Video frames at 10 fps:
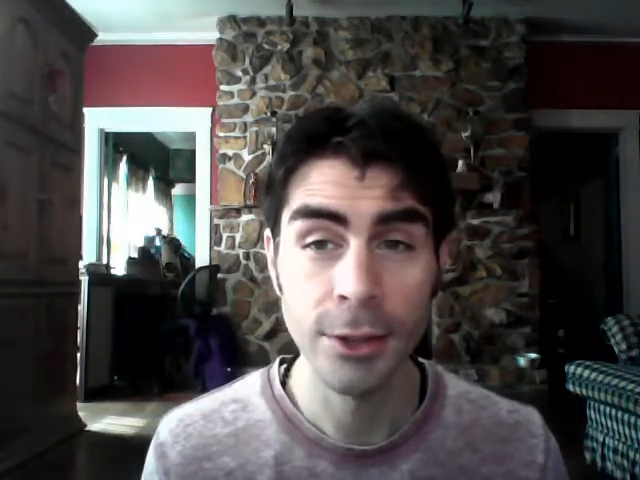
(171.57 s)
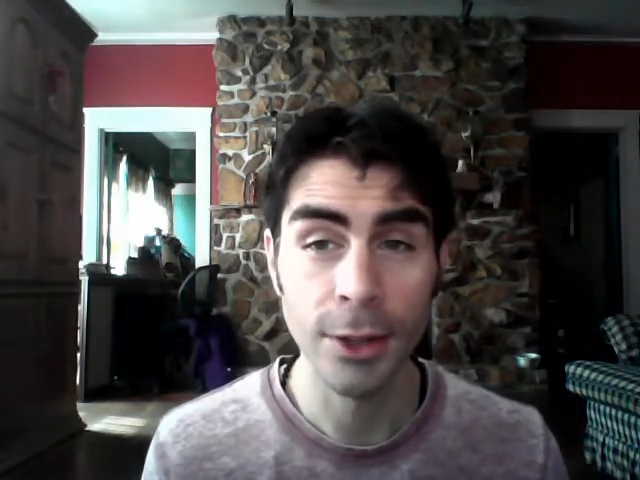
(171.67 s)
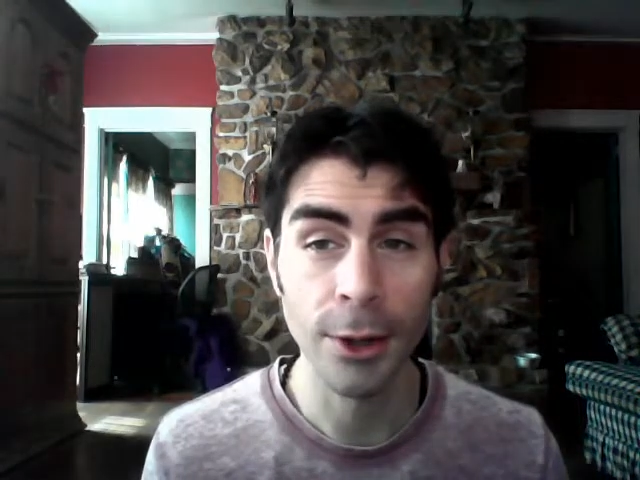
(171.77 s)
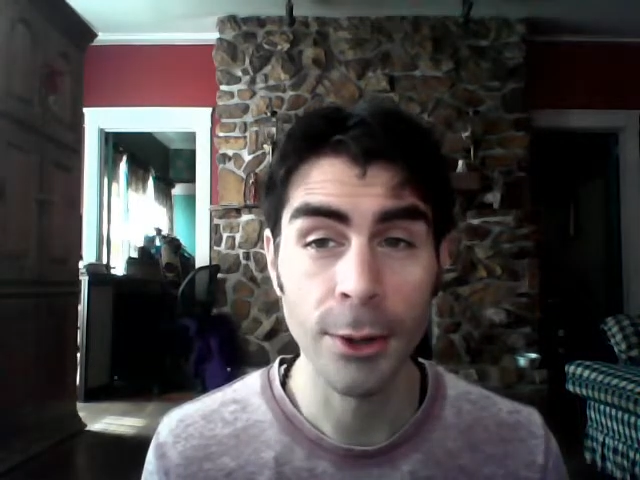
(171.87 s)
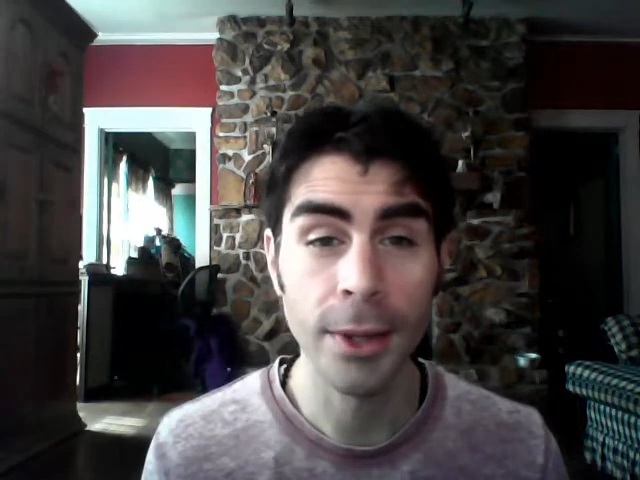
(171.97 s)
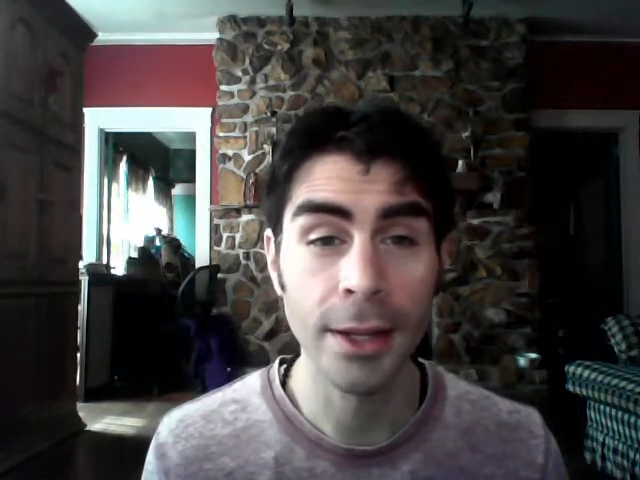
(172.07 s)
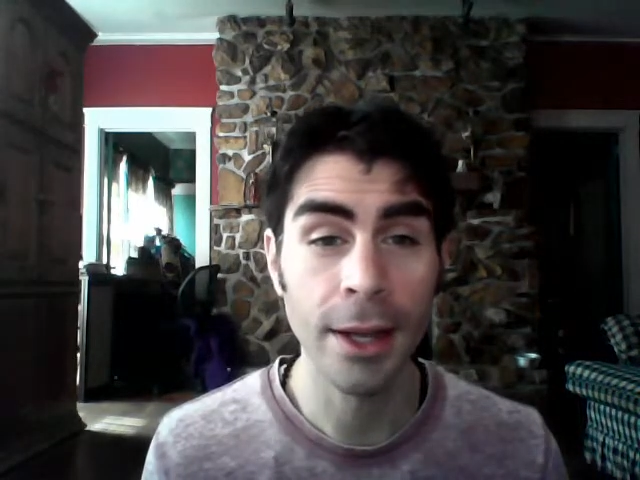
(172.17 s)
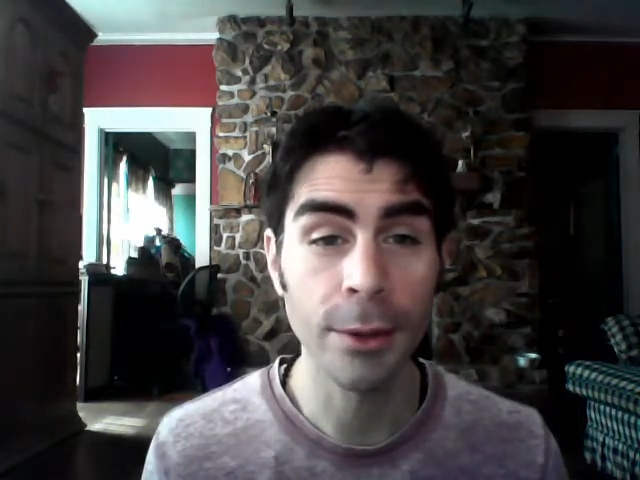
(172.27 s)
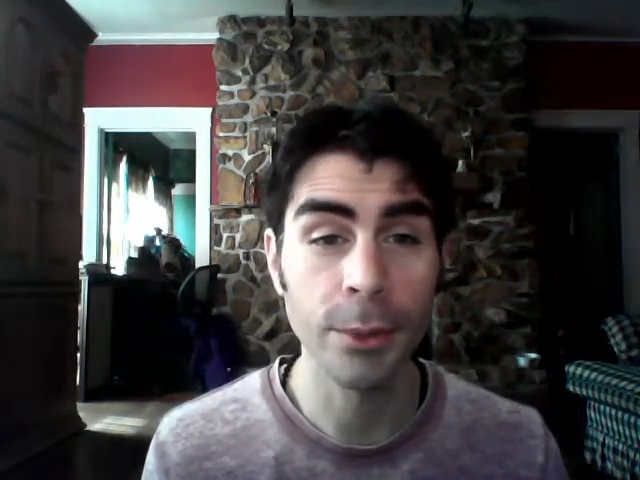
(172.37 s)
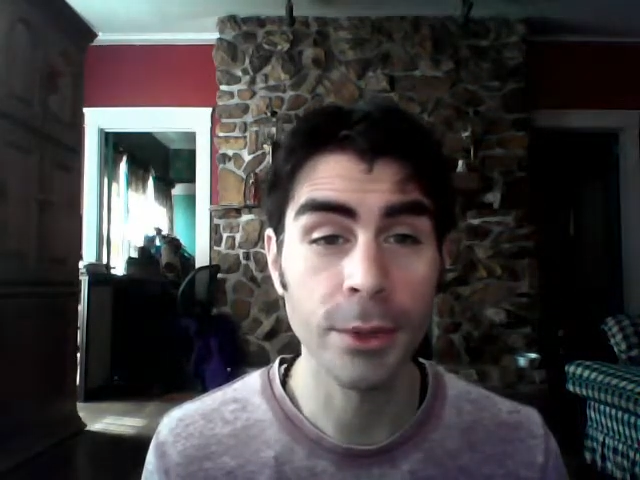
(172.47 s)
So
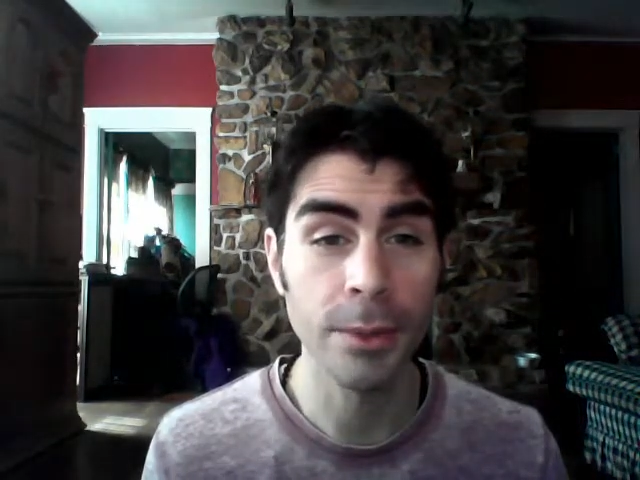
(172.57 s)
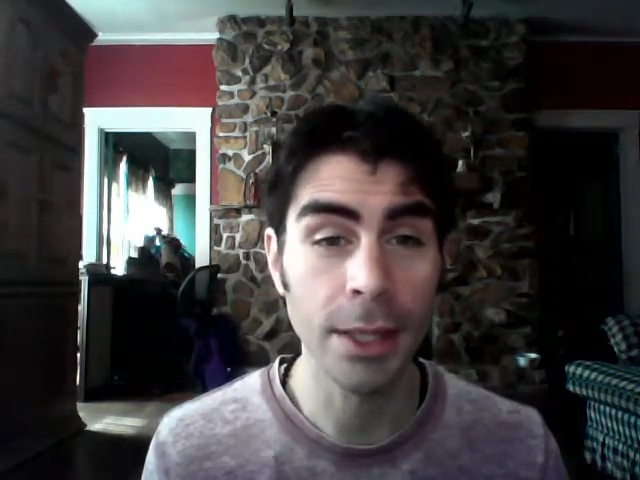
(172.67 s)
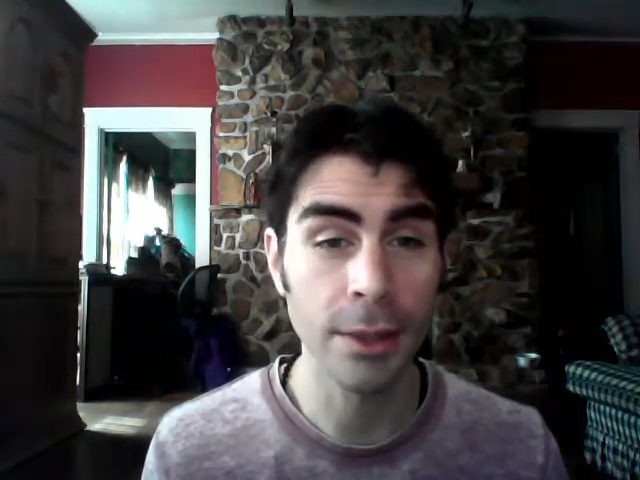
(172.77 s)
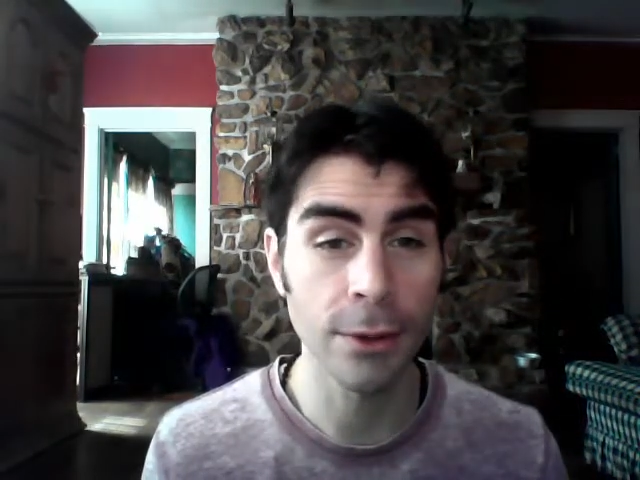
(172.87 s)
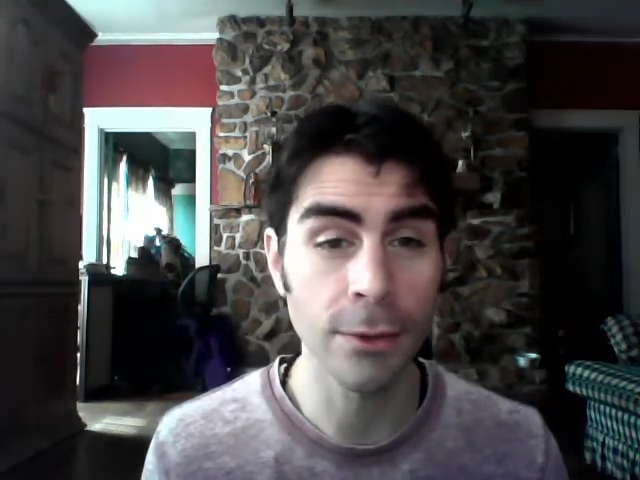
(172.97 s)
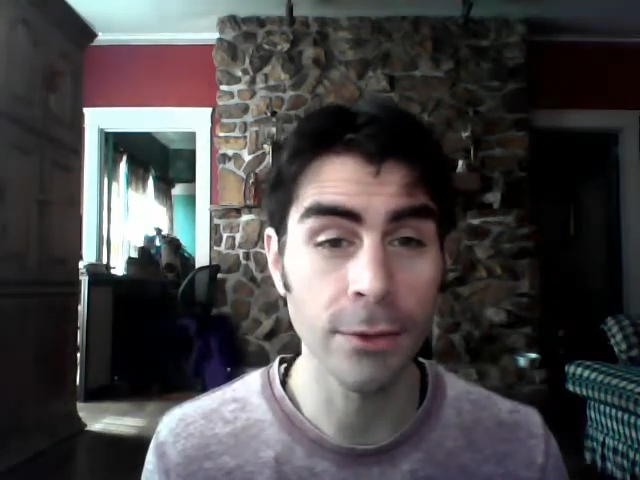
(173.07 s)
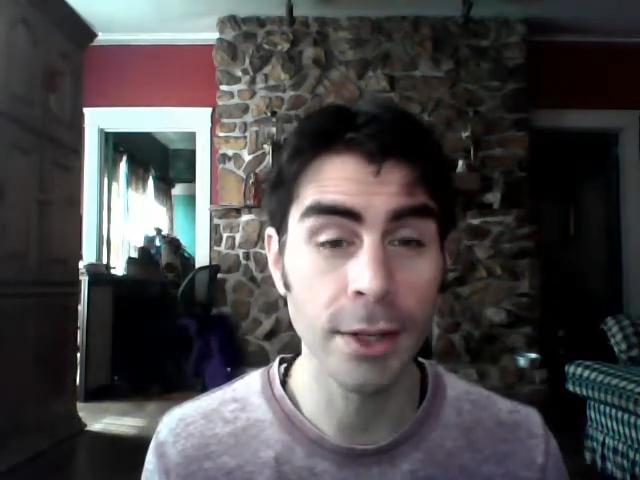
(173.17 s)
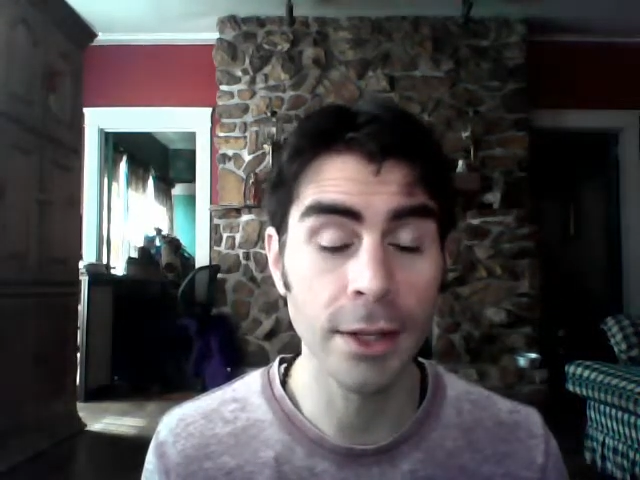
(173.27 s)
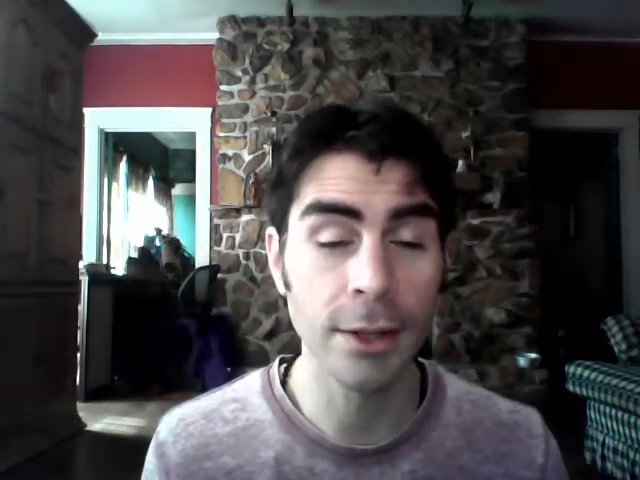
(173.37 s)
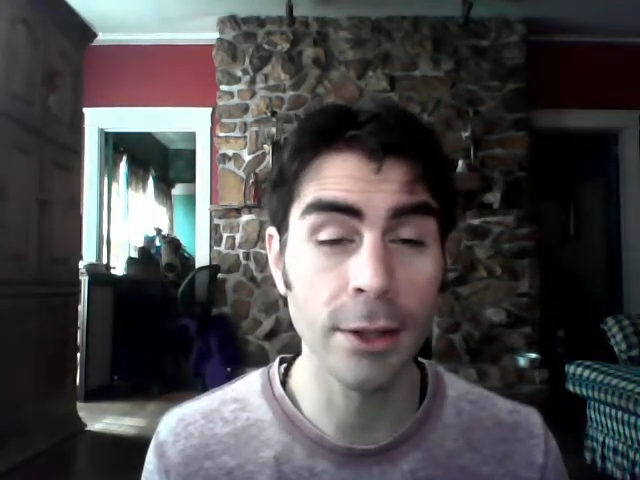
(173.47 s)
it helps me to